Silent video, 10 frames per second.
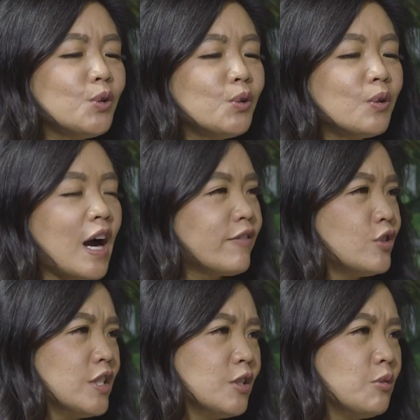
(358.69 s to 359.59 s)
who,
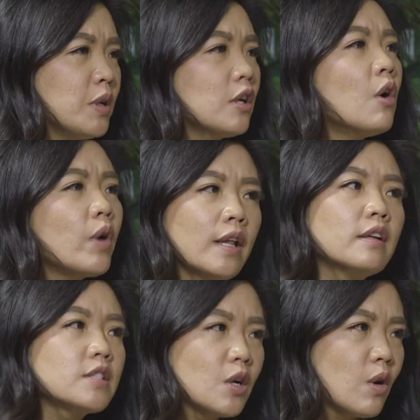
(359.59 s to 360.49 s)
after dinner, would be like,
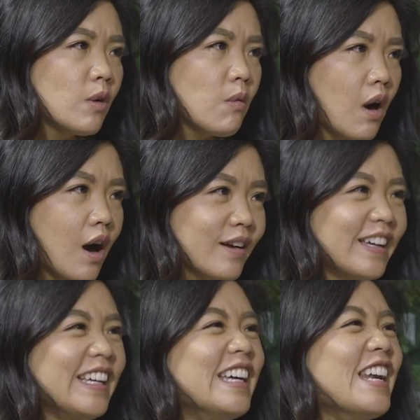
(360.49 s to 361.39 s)
"Okay, let's go on a
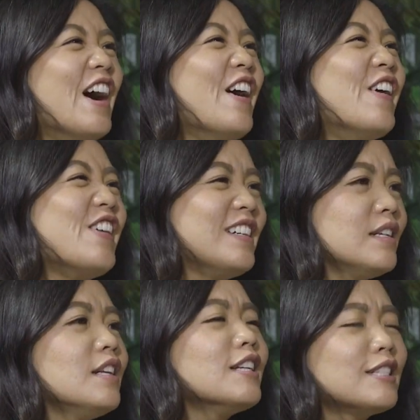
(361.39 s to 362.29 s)
walk. You know,
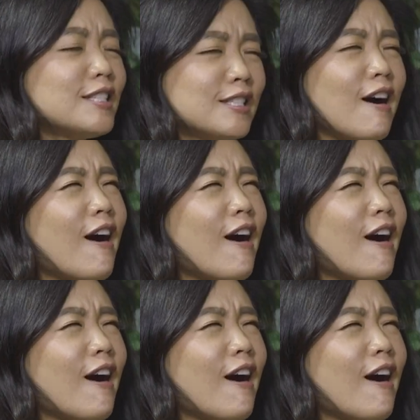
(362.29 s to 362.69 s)
let's